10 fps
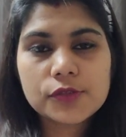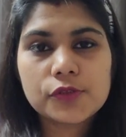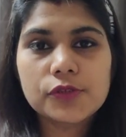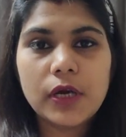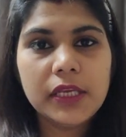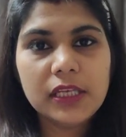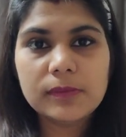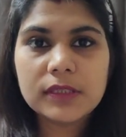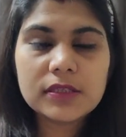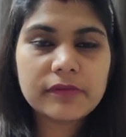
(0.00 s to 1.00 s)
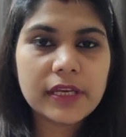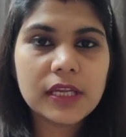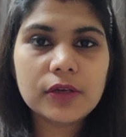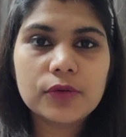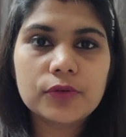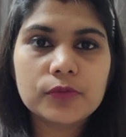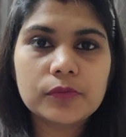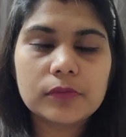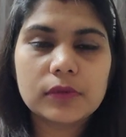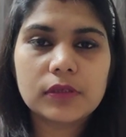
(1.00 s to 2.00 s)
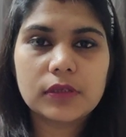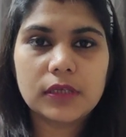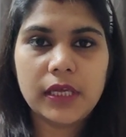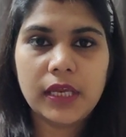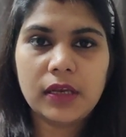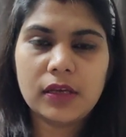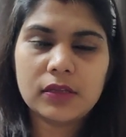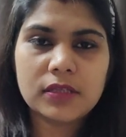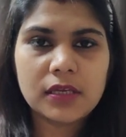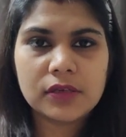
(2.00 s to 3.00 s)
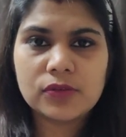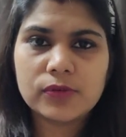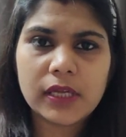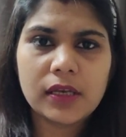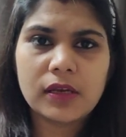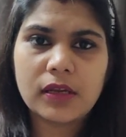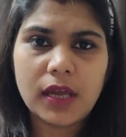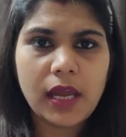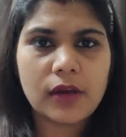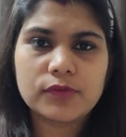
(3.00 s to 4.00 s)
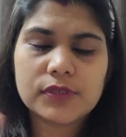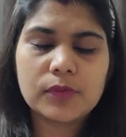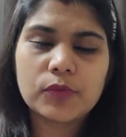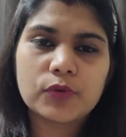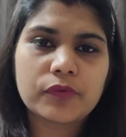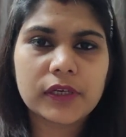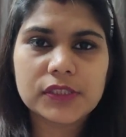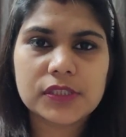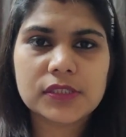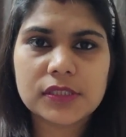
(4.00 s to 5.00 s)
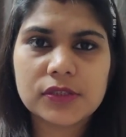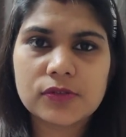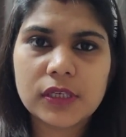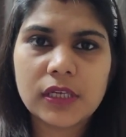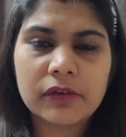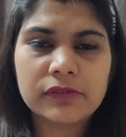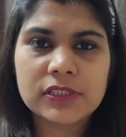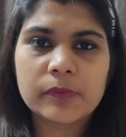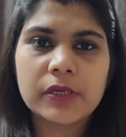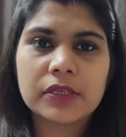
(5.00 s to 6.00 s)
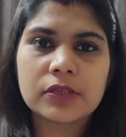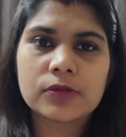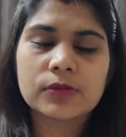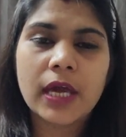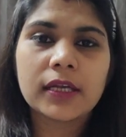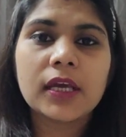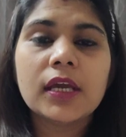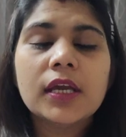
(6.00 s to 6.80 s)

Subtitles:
So you enable the waiting room, and there you can have some more functions and you can have visibility to that.